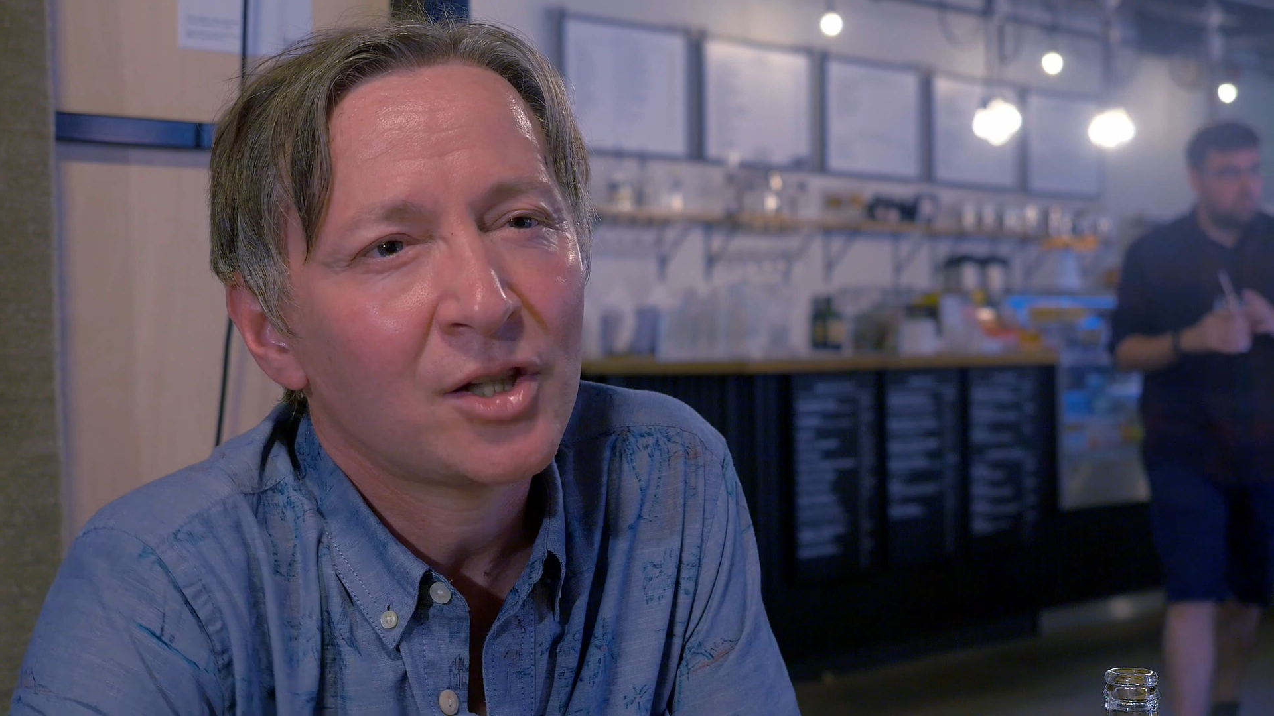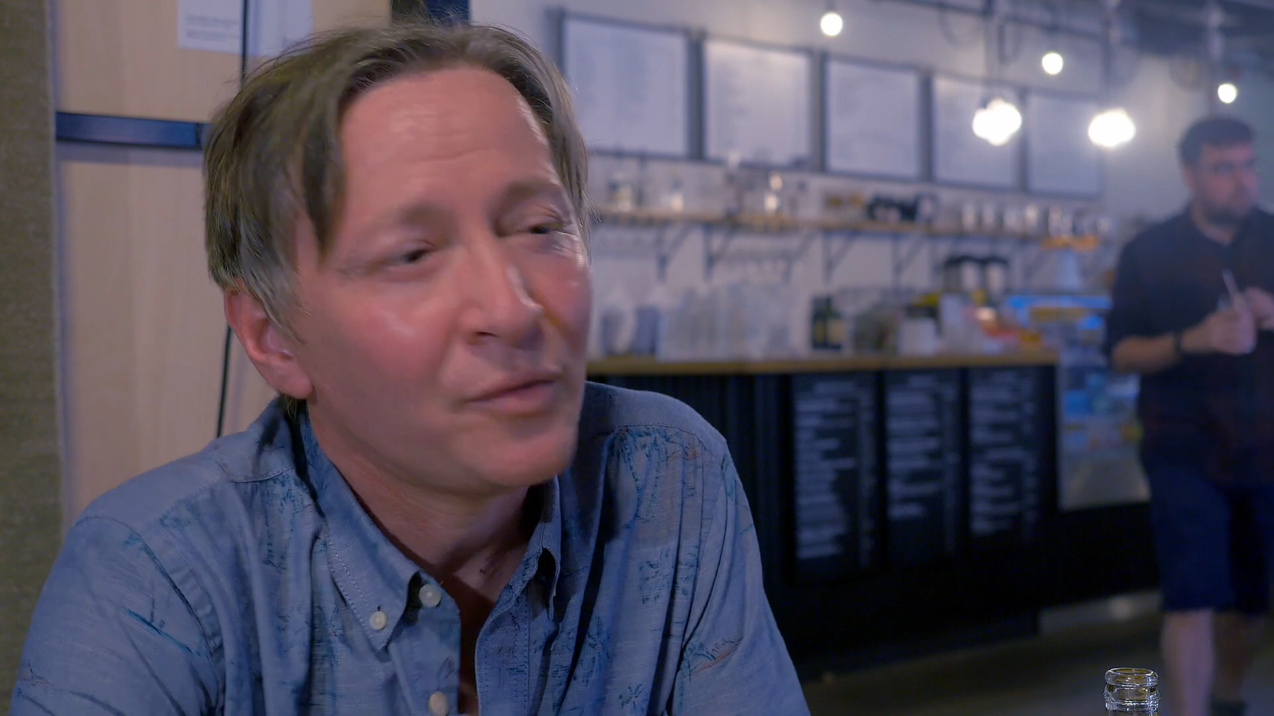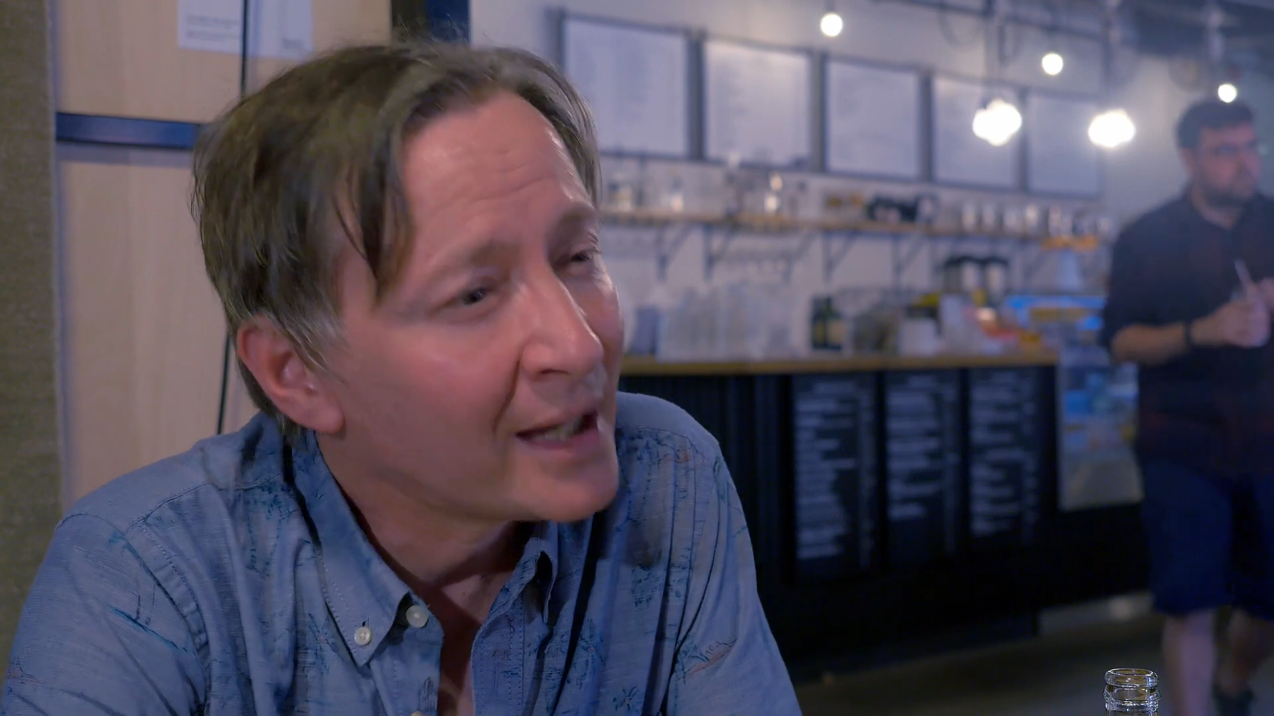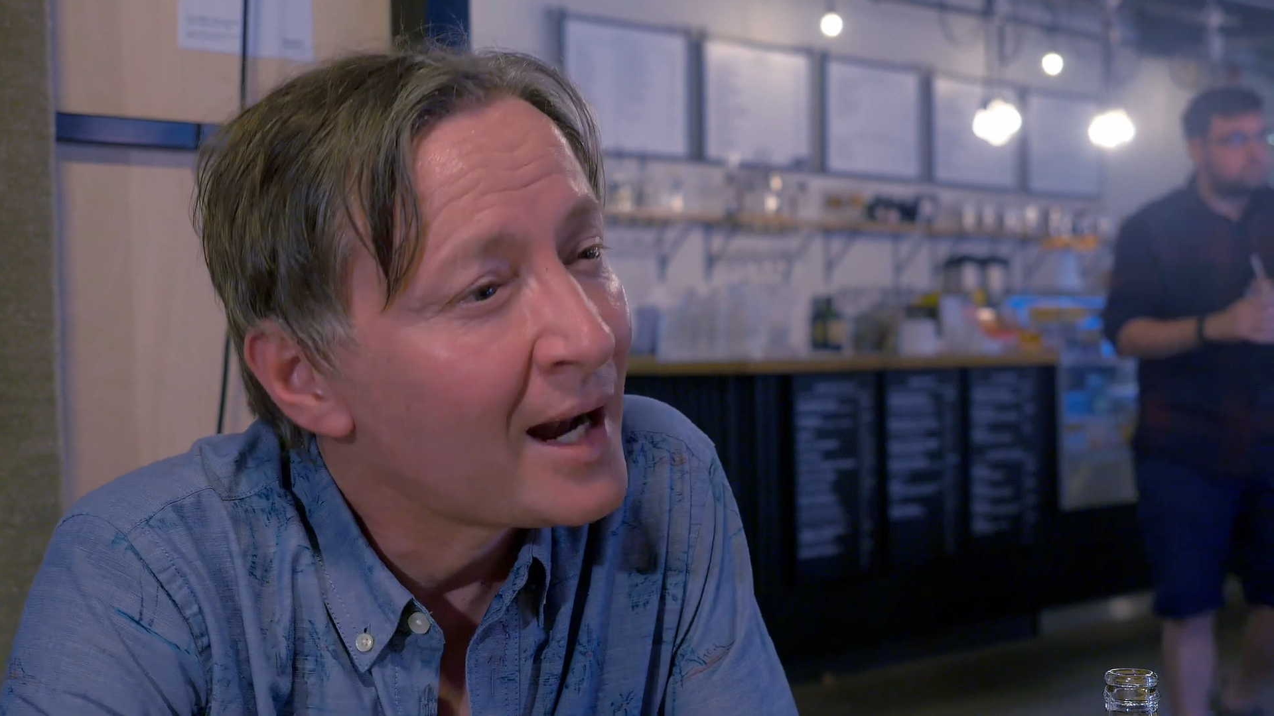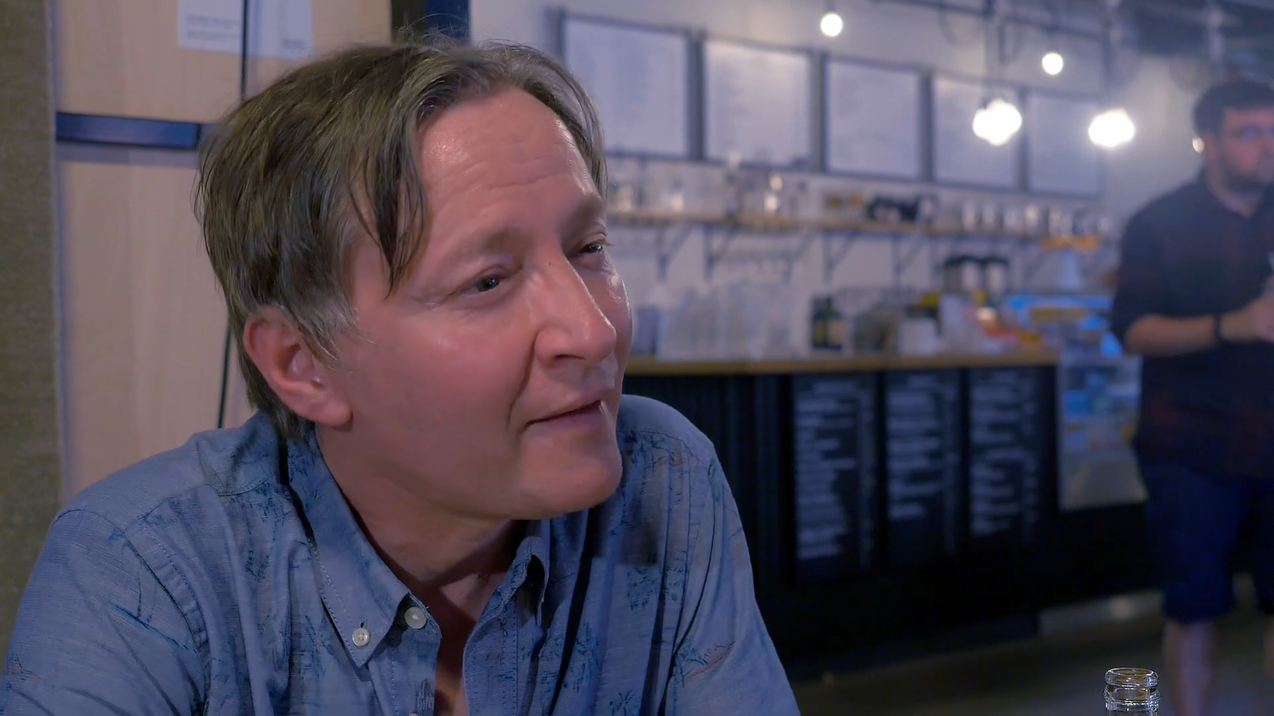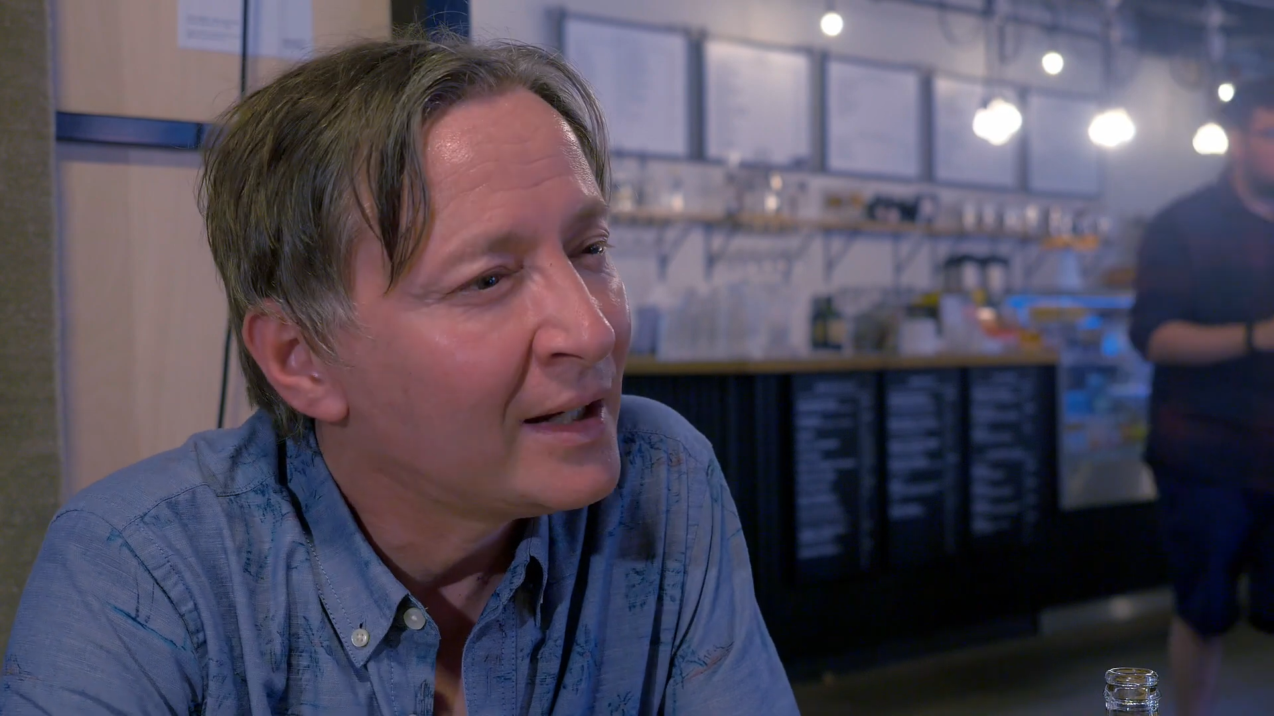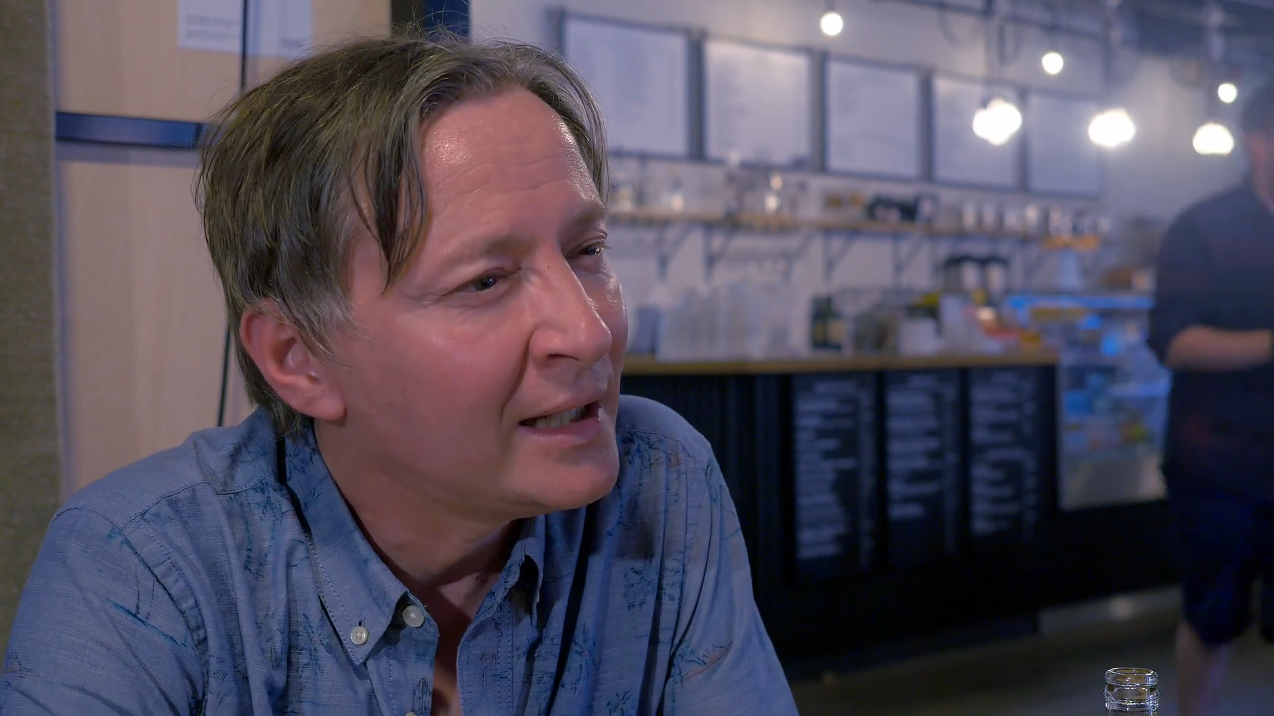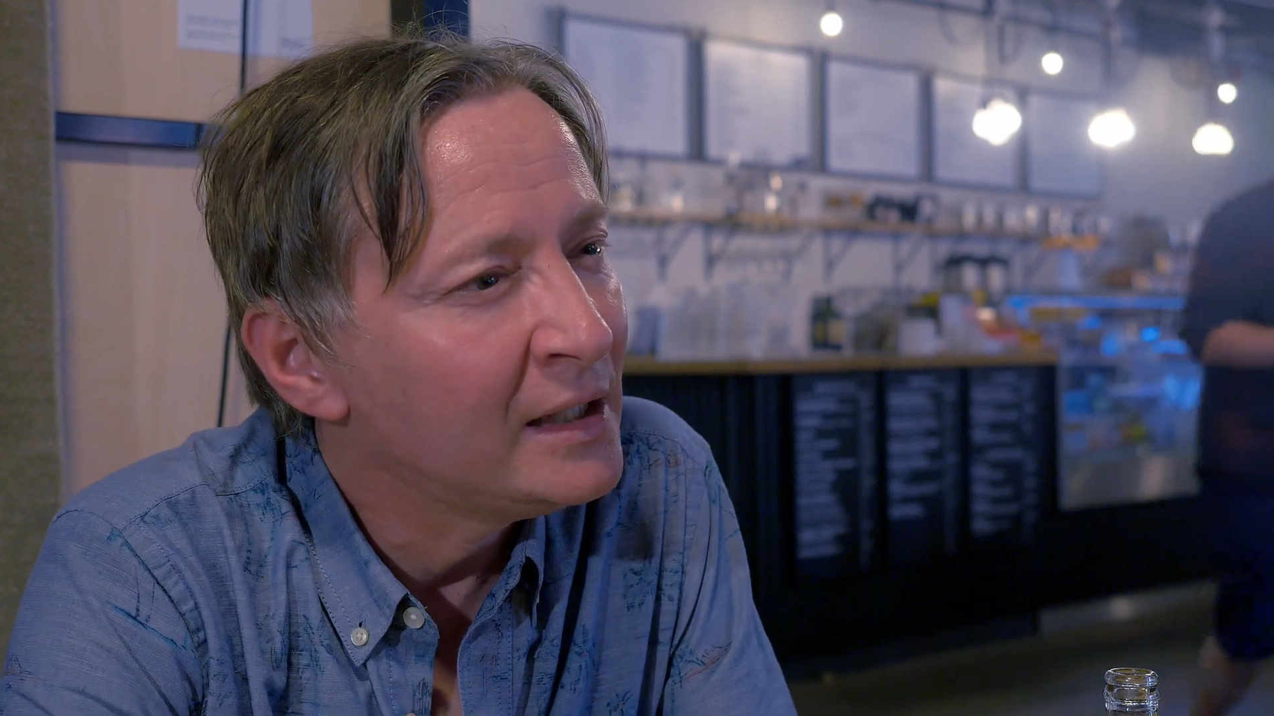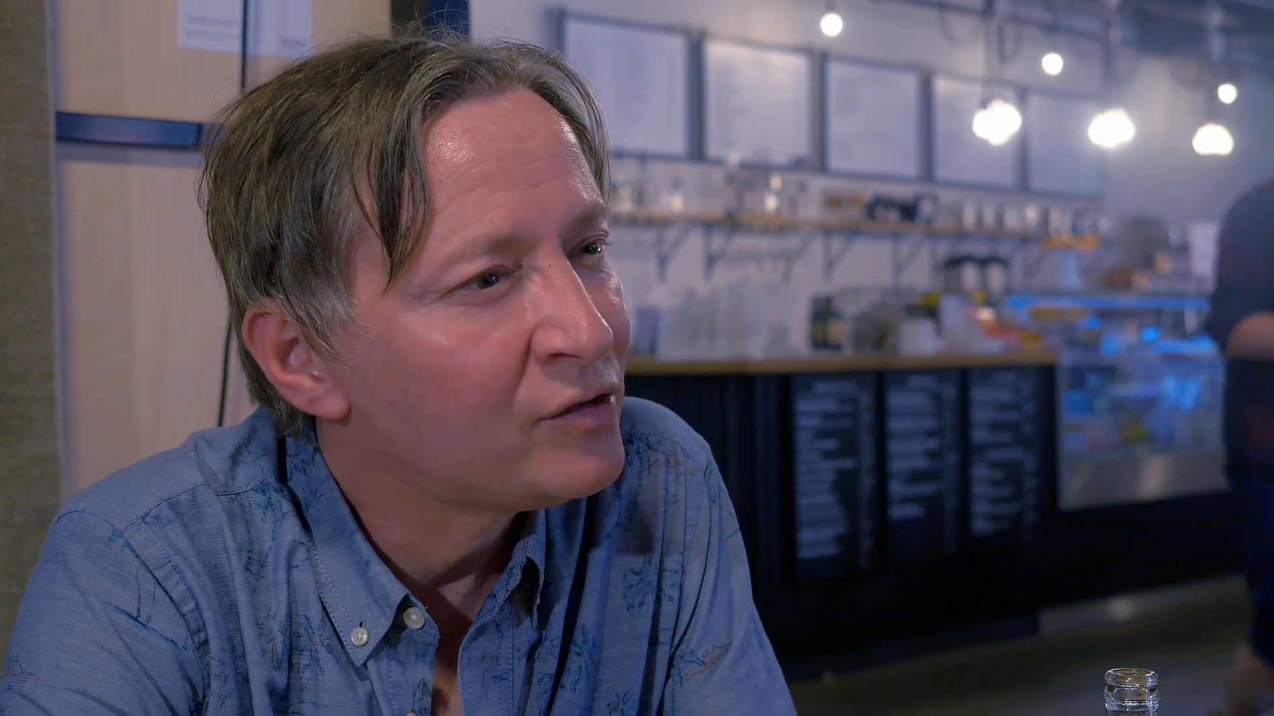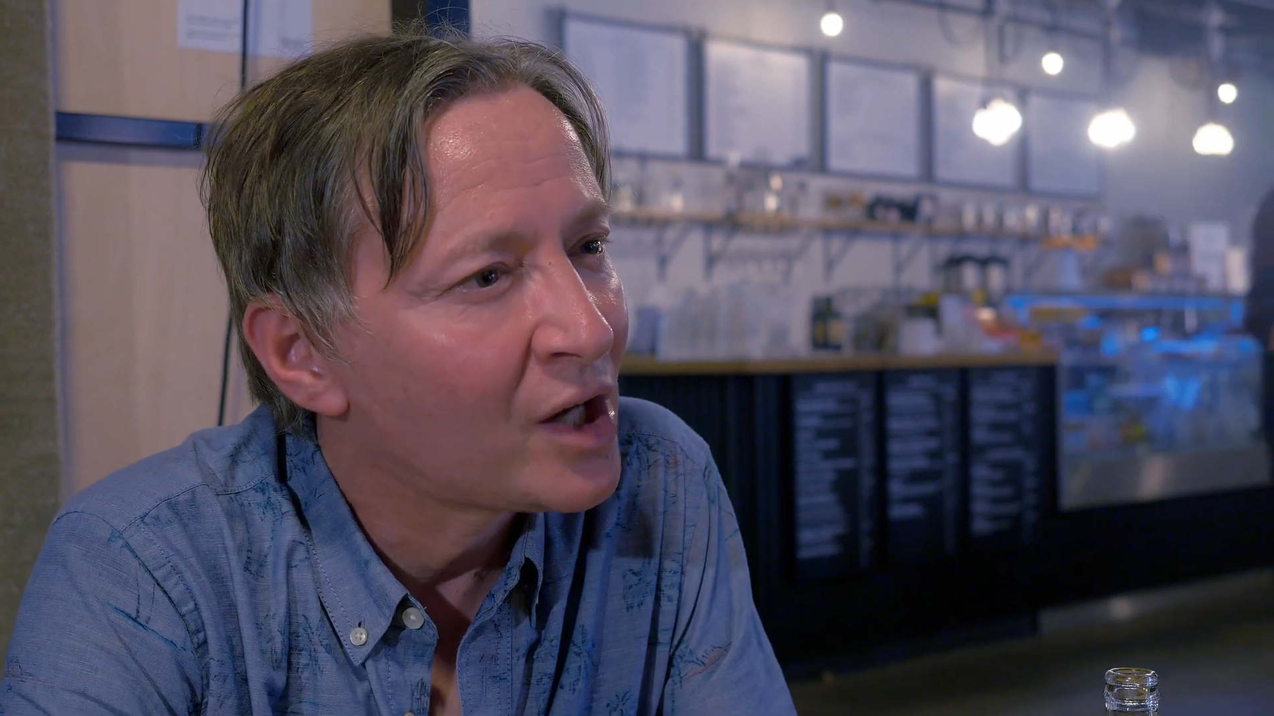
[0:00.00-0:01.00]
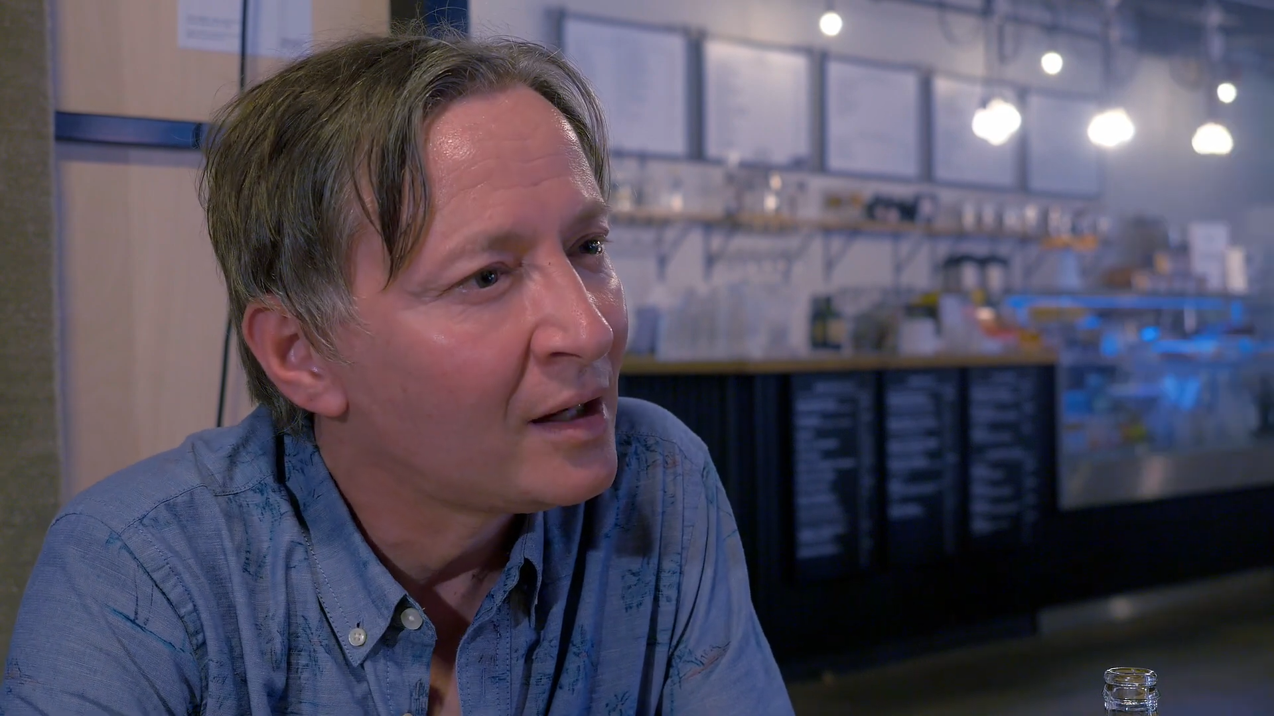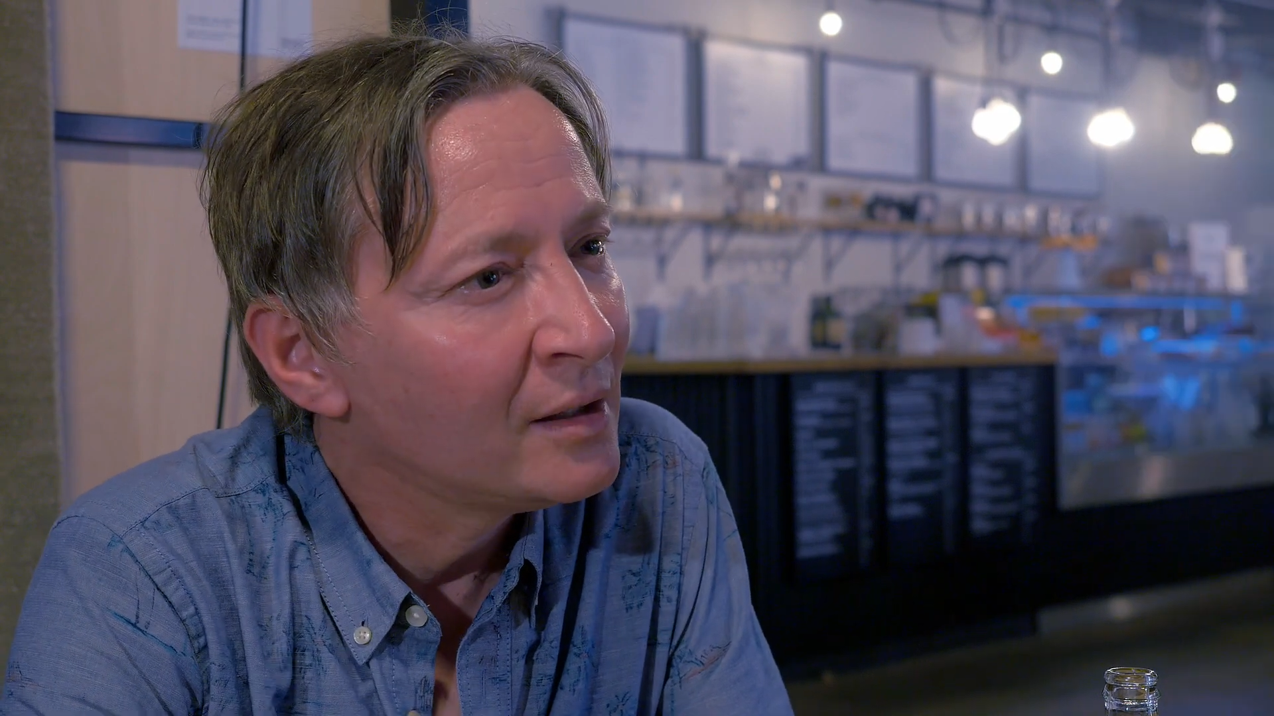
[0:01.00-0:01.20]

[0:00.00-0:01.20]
I don't think it ever leaves you.